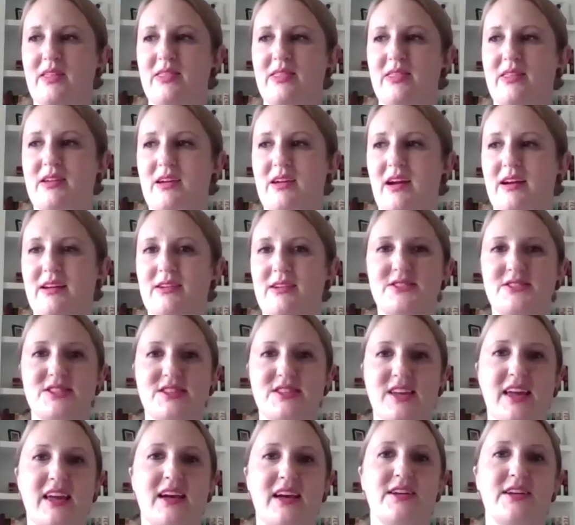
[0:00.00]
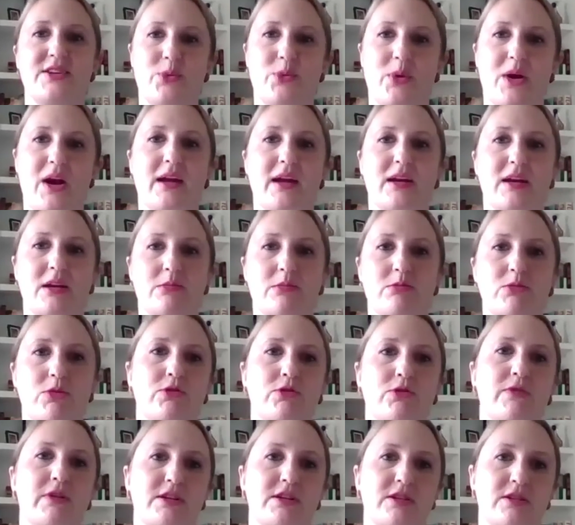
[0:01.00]
the kind of stand where I can
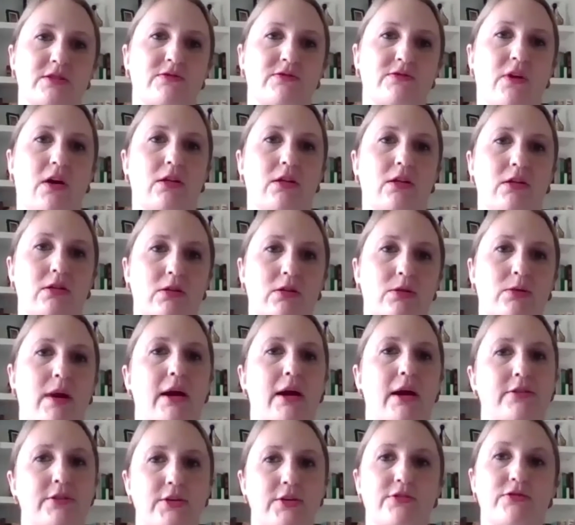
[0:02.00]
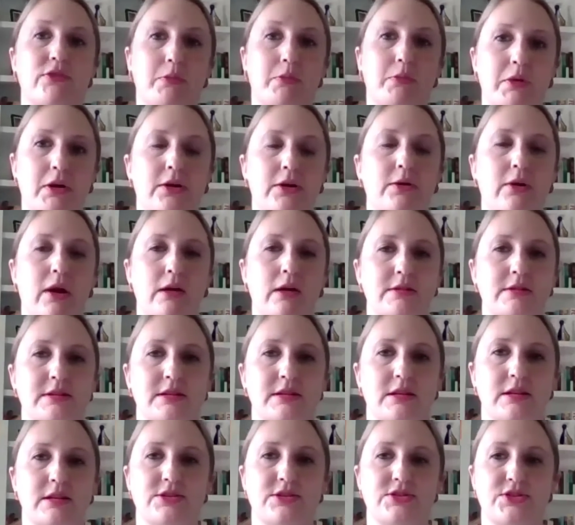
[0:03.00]
move it to follow around or flip it around to
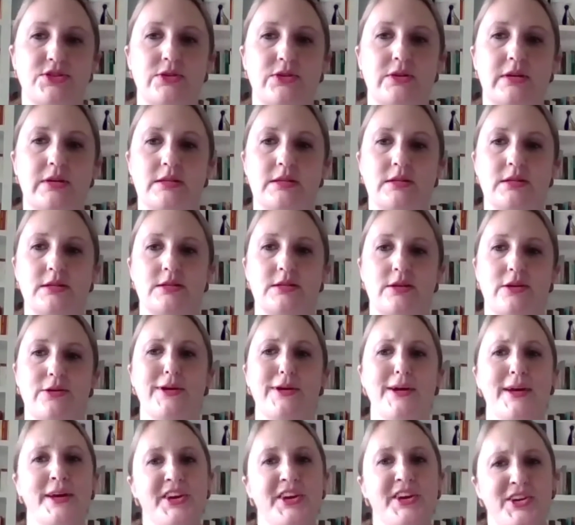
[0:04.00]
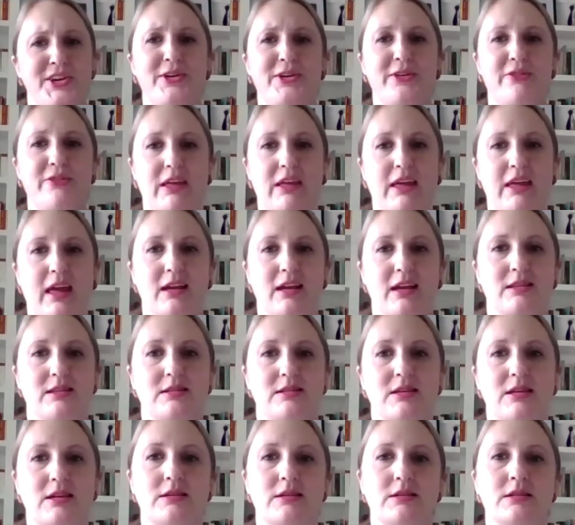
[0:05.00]
see the students. And so, if they can't
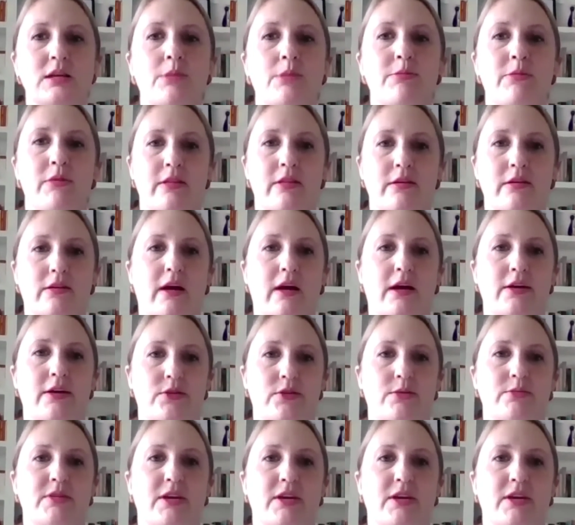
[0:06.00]
see, some of the classrooms